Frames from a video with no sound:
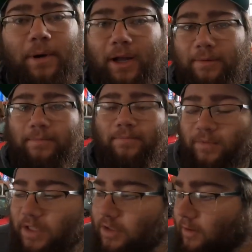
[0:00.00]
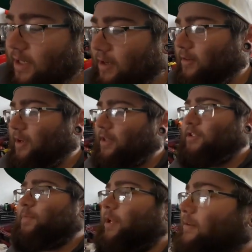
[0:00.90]
But let's go take a look at
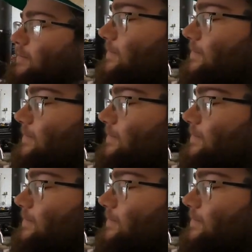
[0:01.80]
this. Yeah, we